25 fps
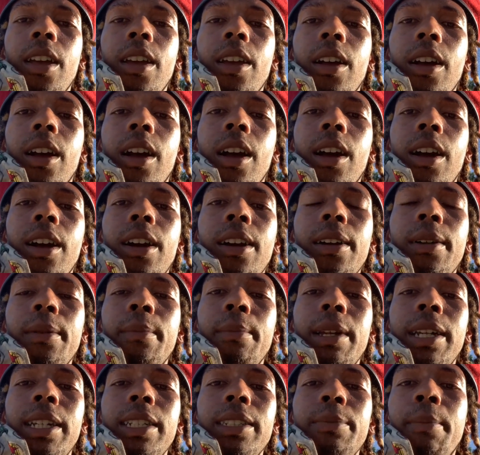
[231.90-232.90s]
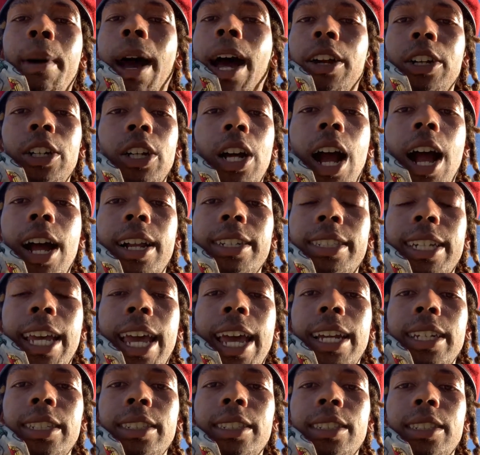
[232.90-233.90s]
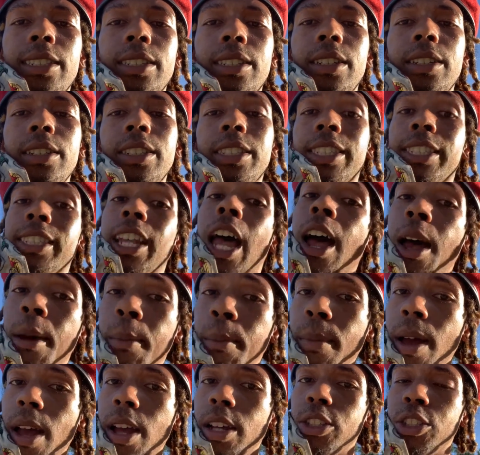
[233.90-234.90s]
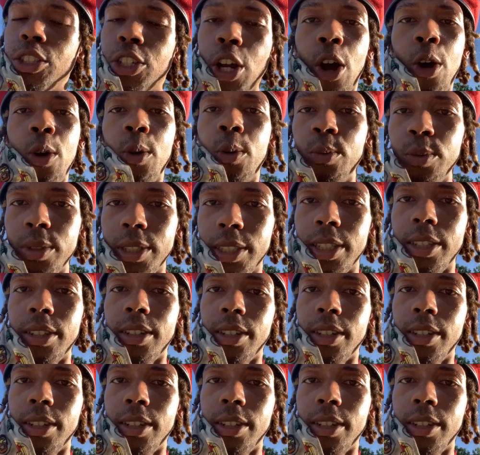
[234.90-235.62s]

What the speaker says: in modern context. Some don't